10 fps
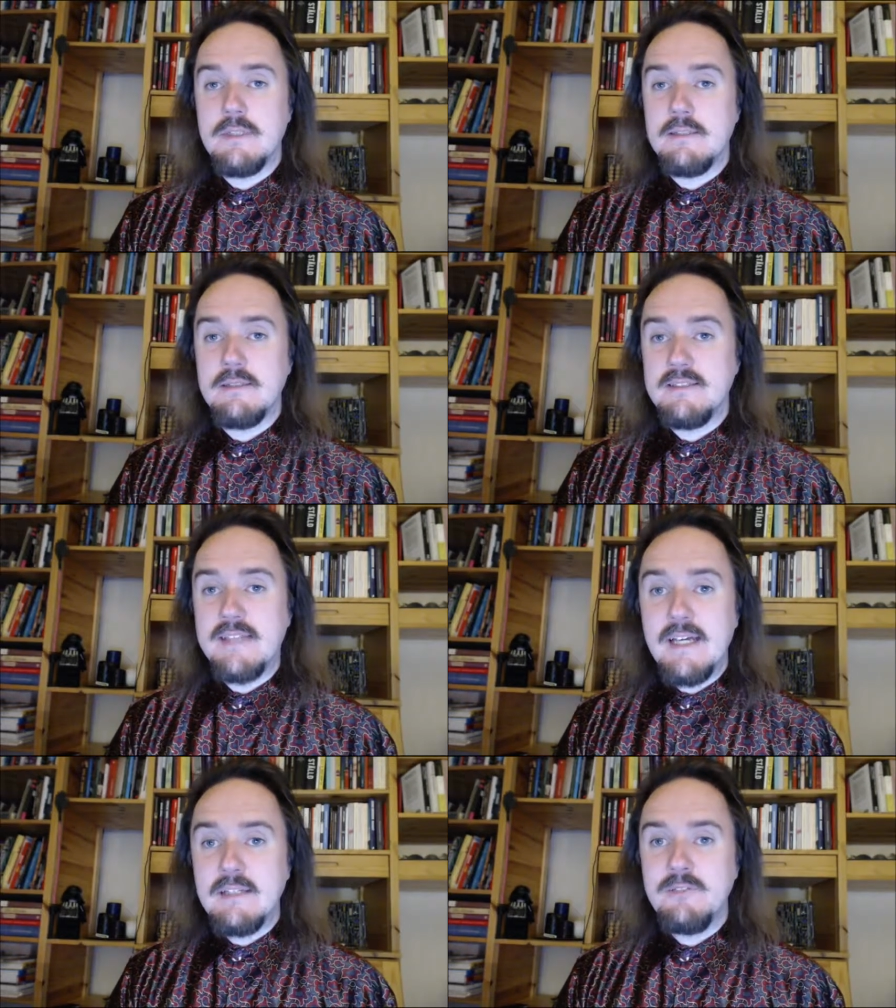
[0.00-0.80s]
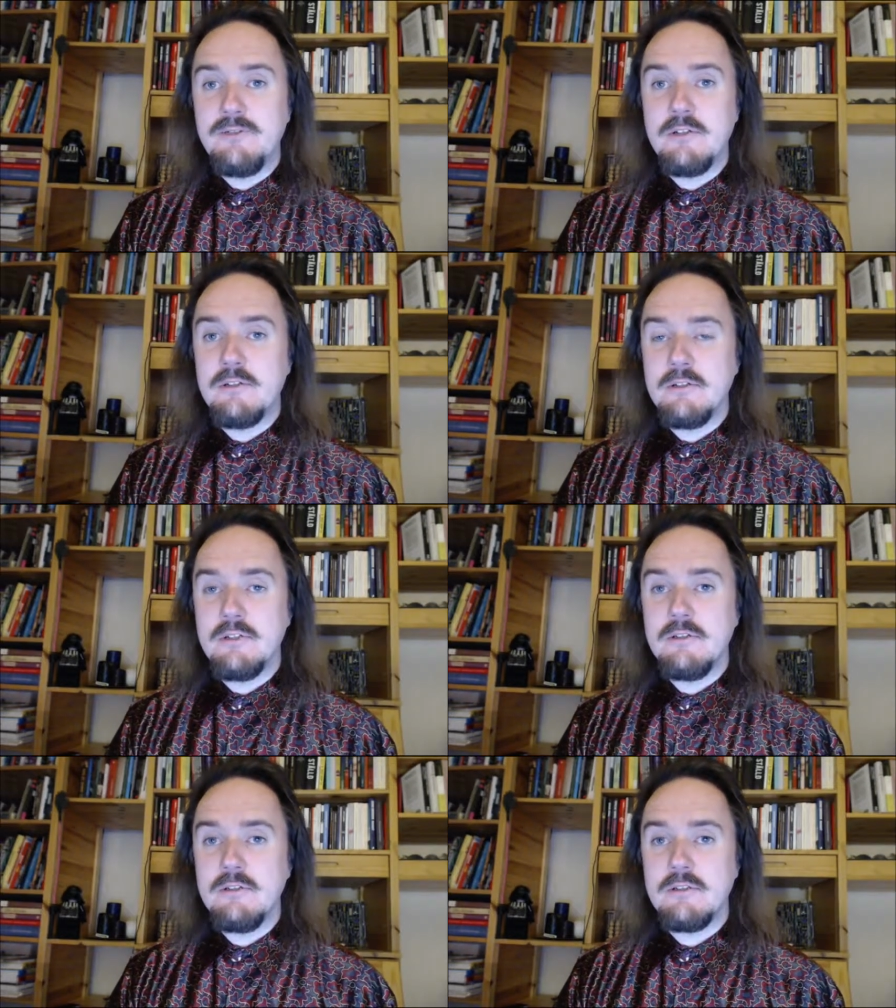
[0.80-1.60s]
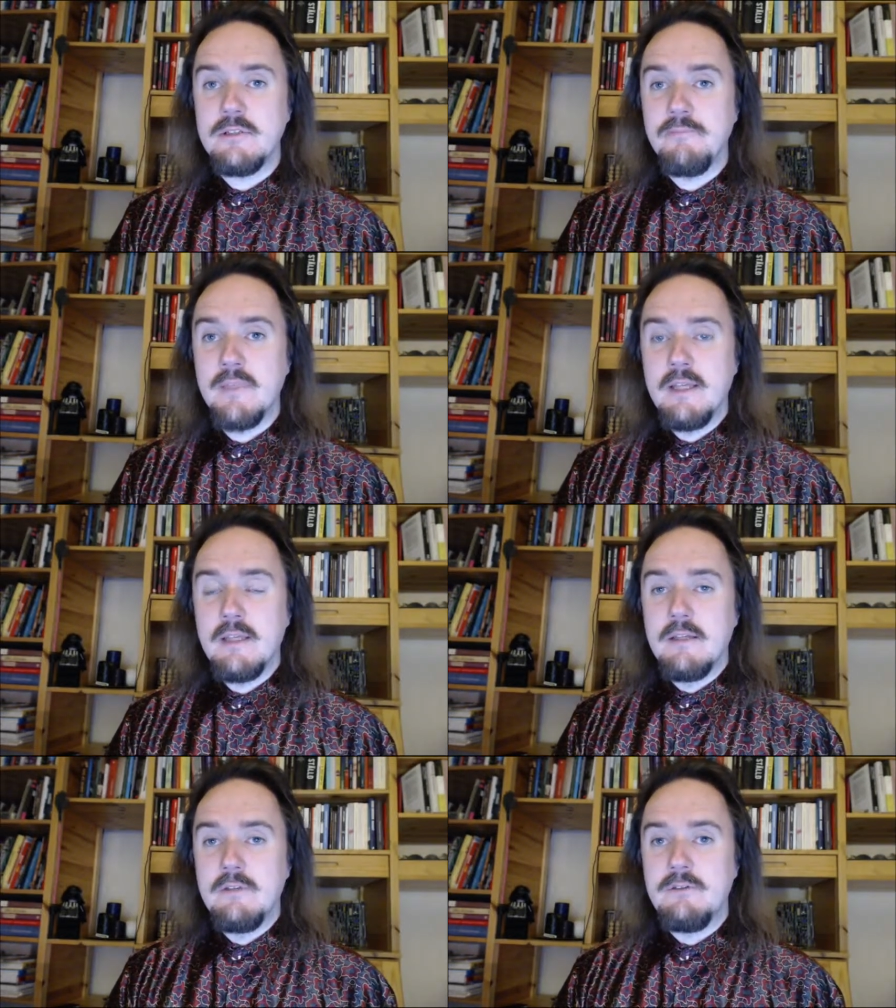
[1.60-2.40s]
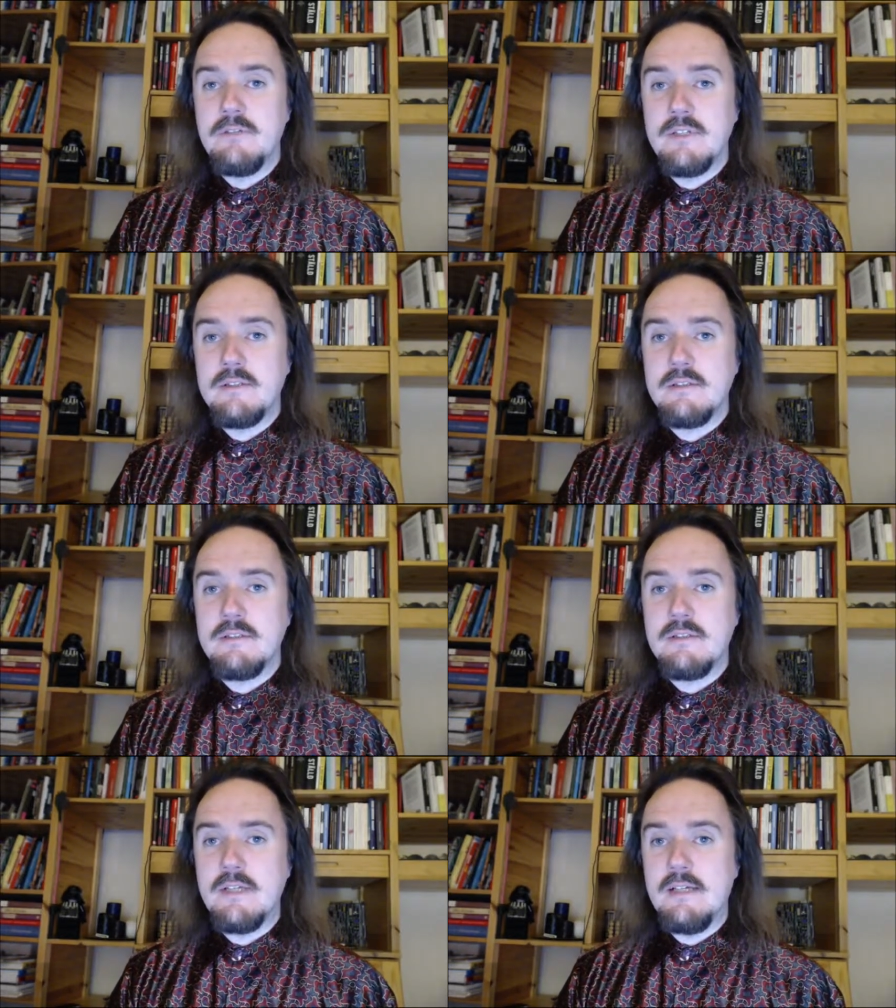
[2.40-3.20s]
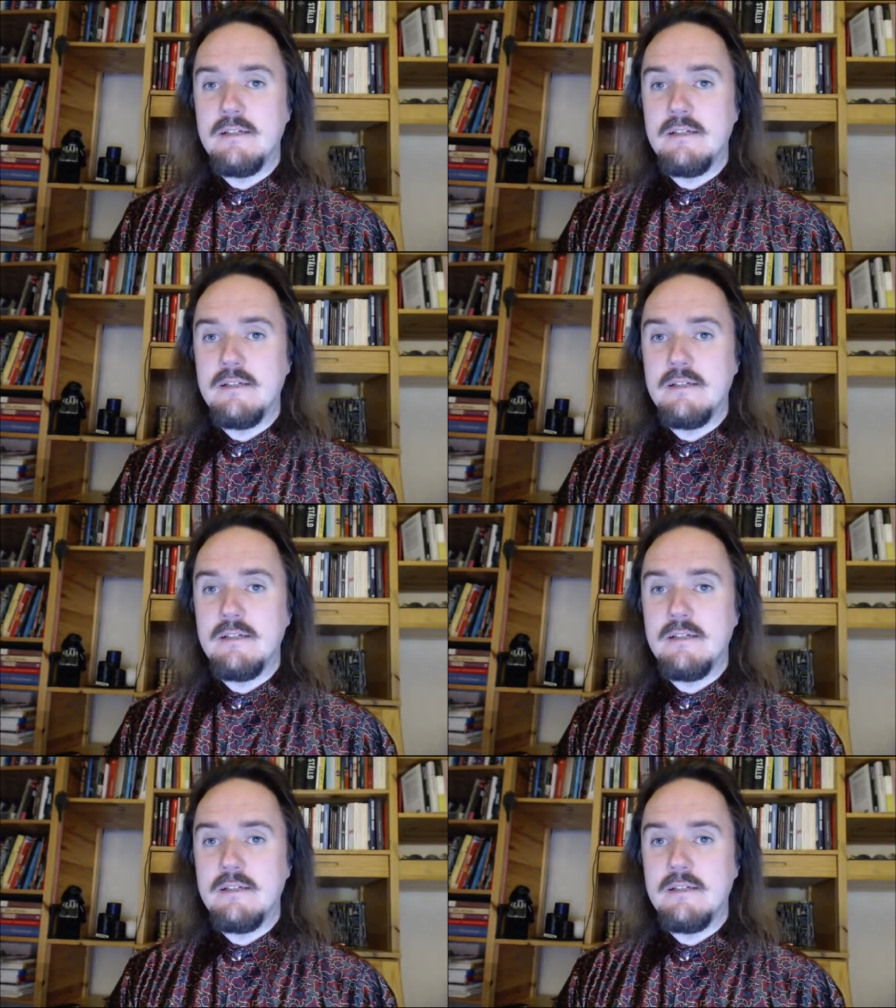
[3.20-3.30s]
stand for your concerns, not just